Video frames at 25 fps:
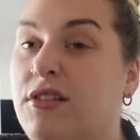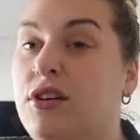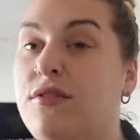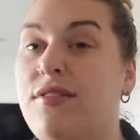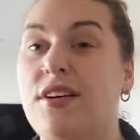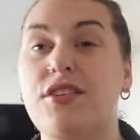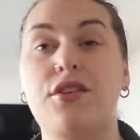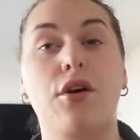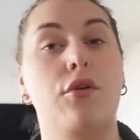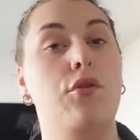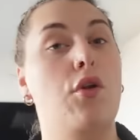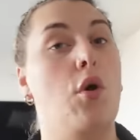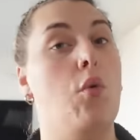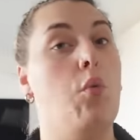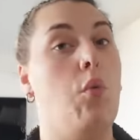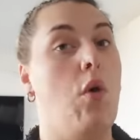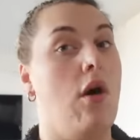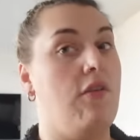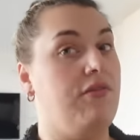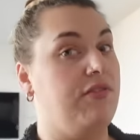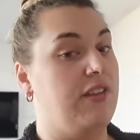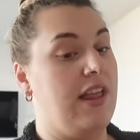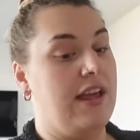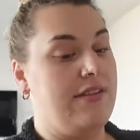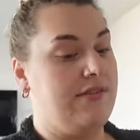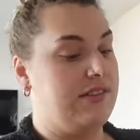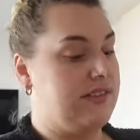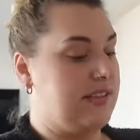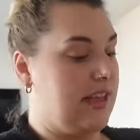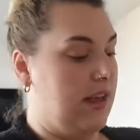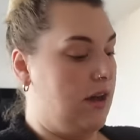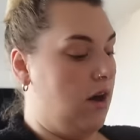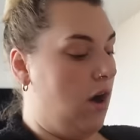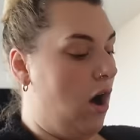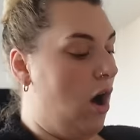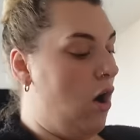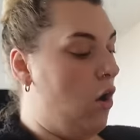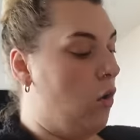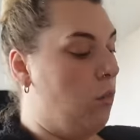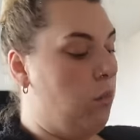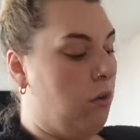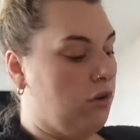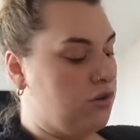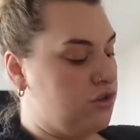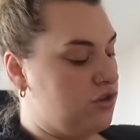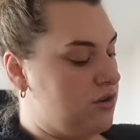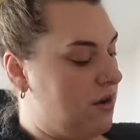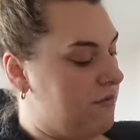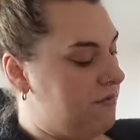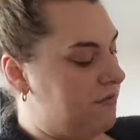enough, I don't know what flavours they are or
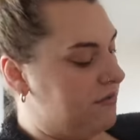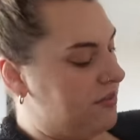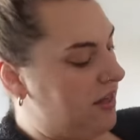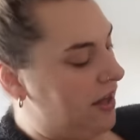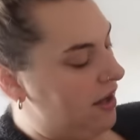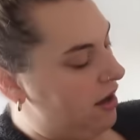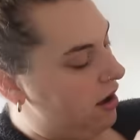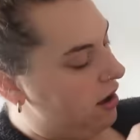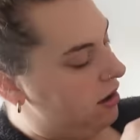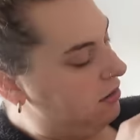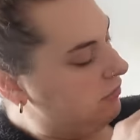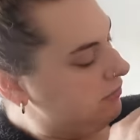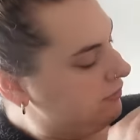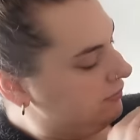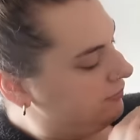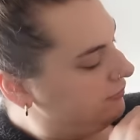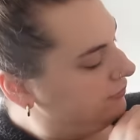what strength they are.